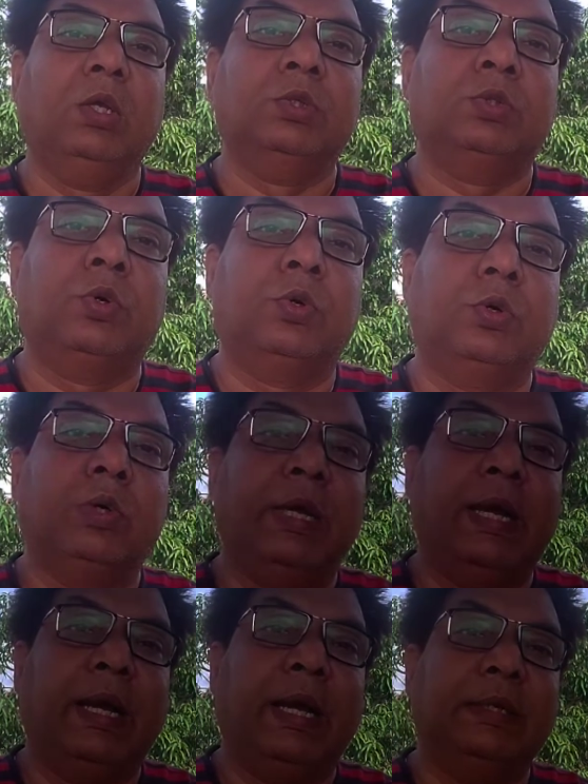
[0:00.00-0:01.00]
So
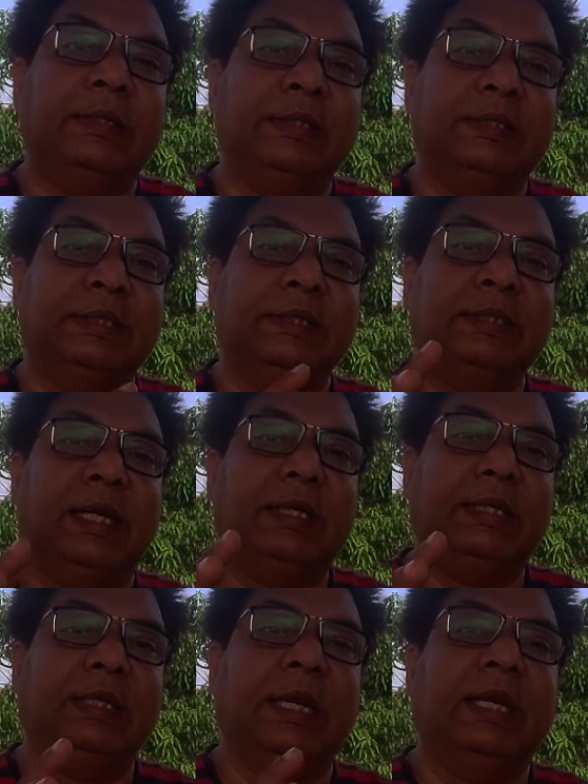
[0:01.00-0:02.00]
this
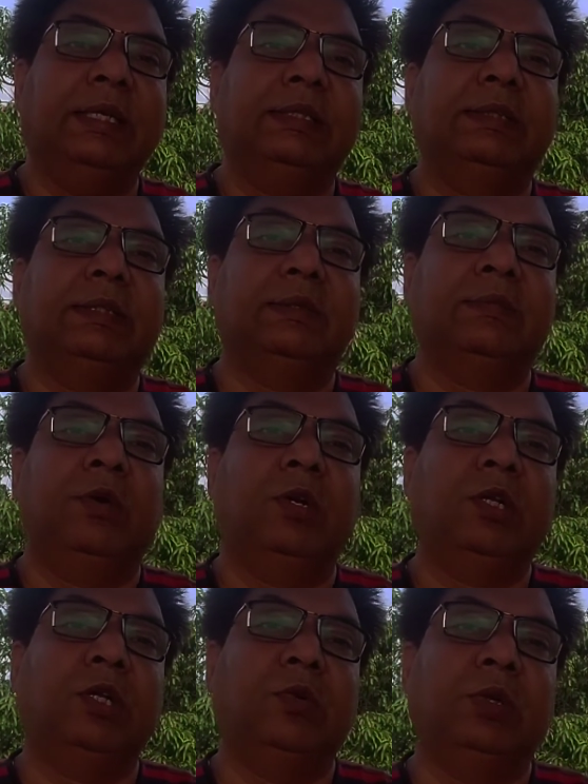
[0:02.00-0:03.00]
C38
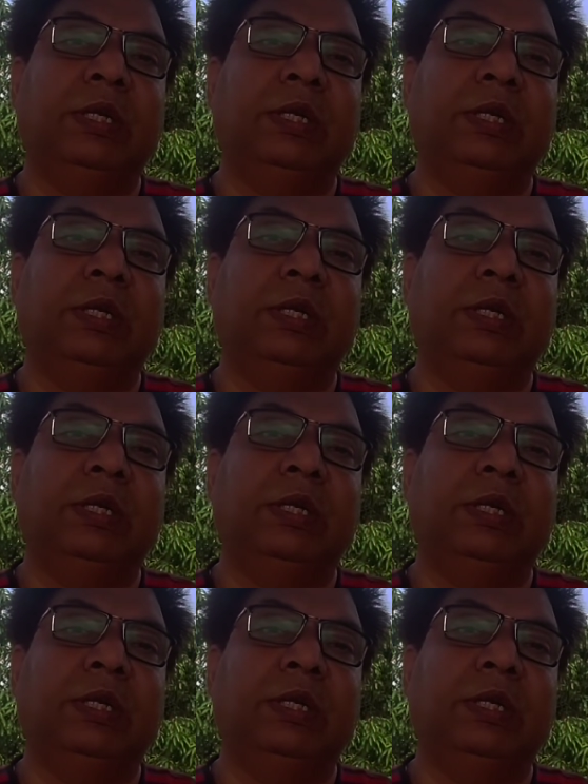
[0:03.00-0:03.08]
molecule